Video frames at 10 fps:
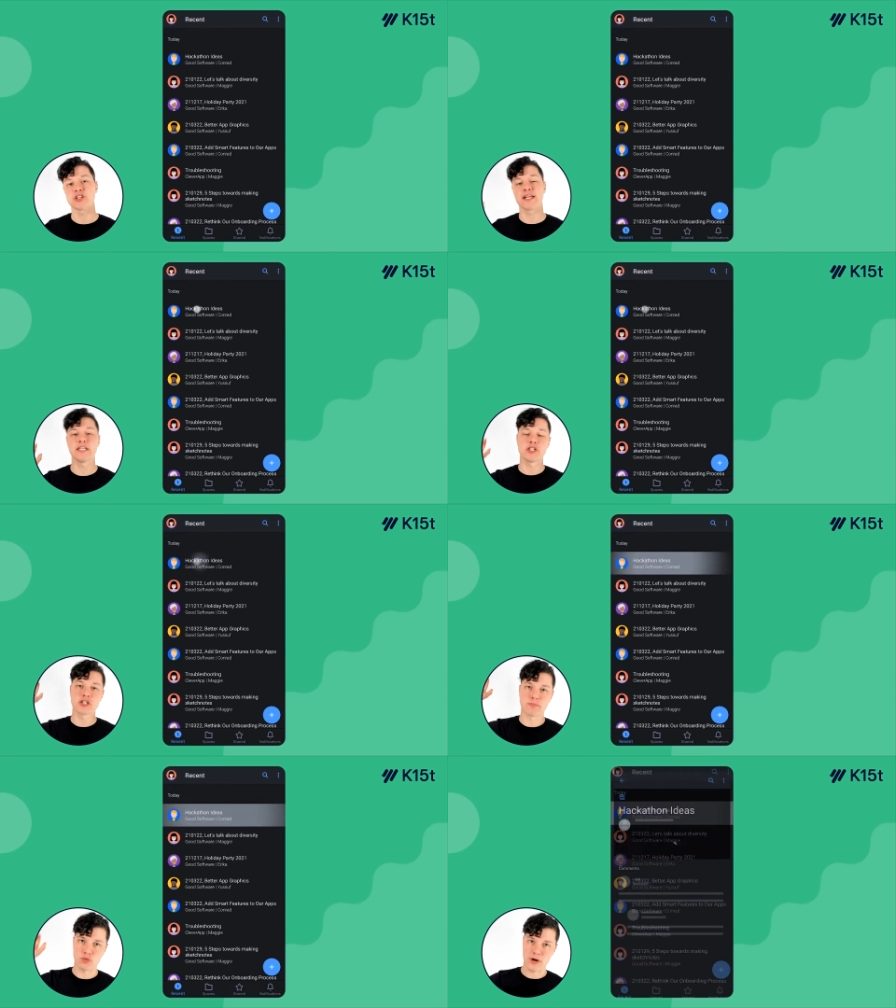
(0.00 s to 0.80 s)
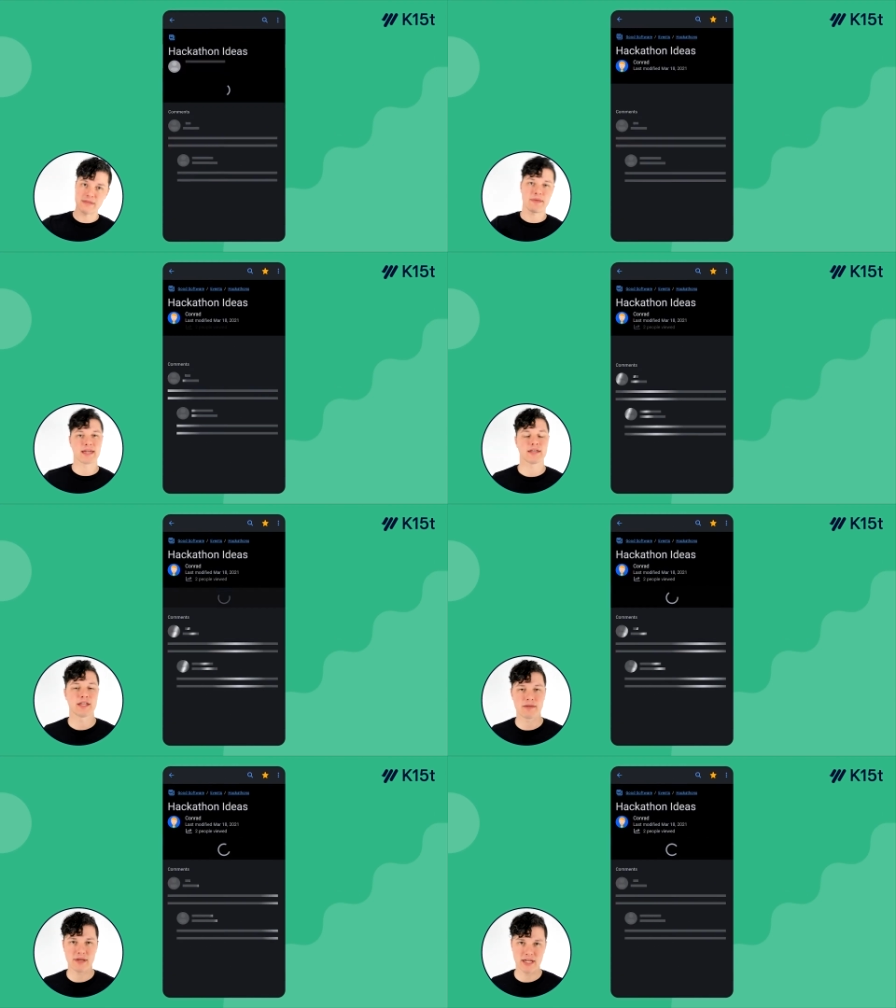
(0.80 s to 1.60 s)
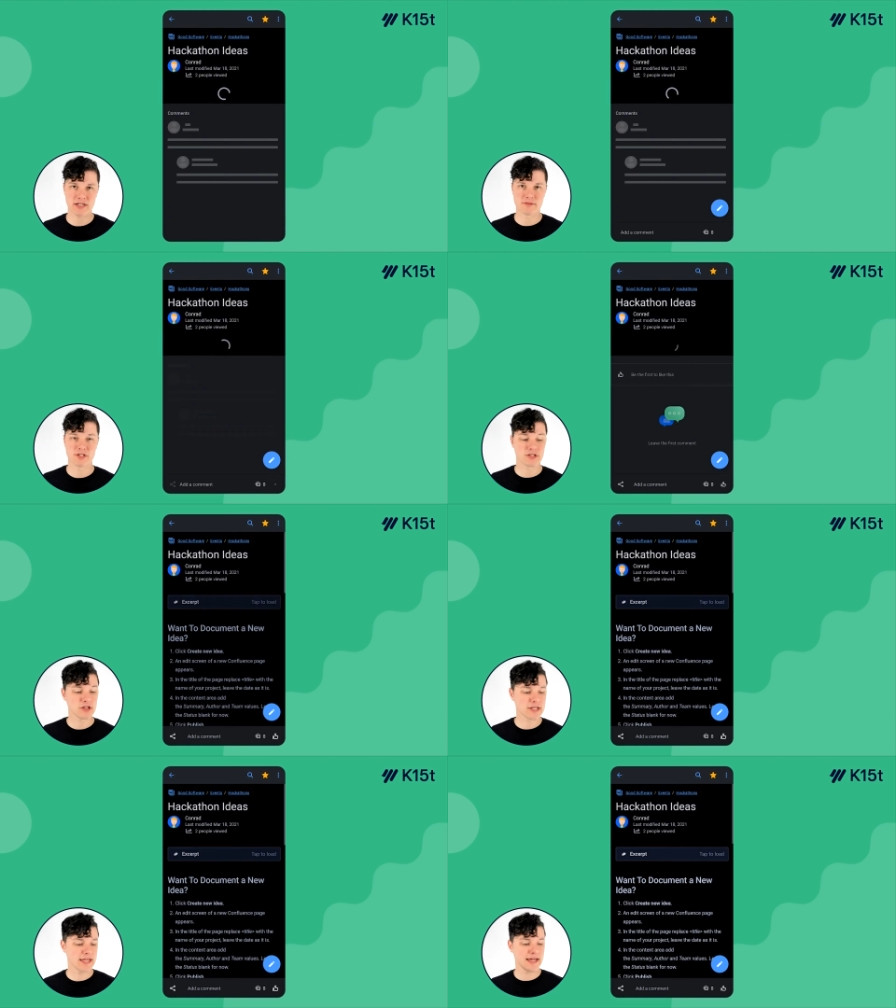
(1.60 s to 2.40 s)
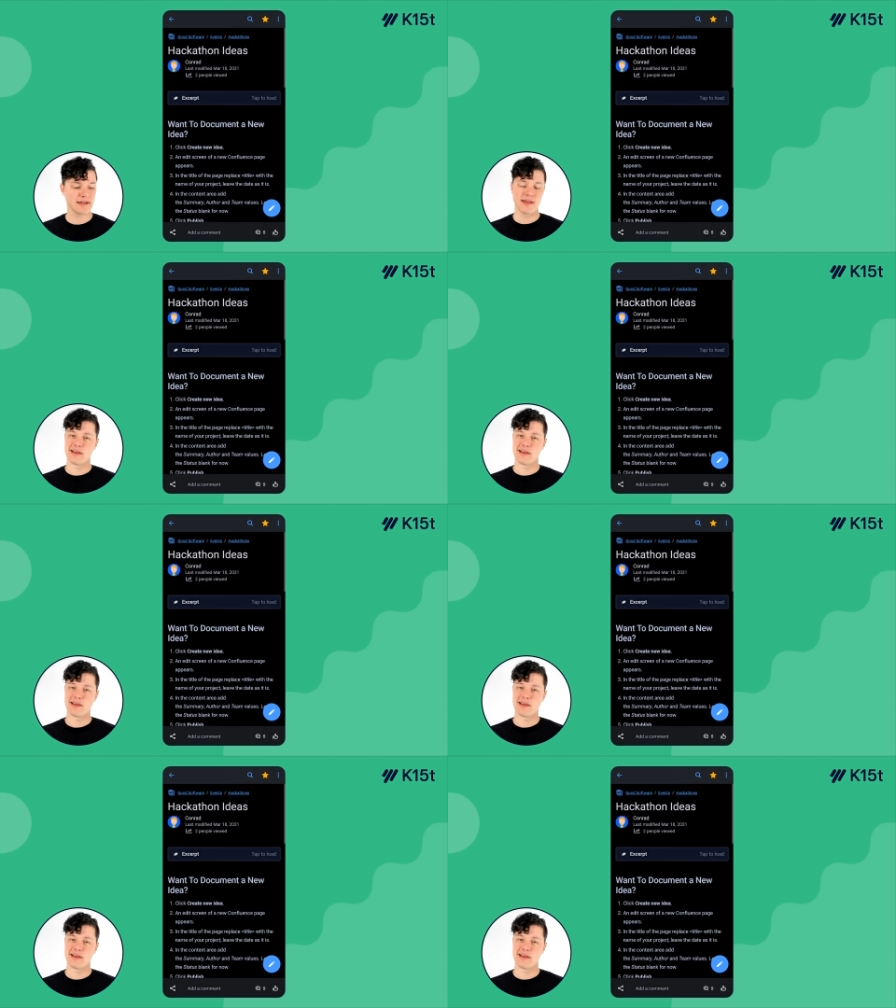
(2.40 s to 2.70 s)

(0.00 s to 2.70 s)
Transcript: I need to jump right back into that page I was just looking at.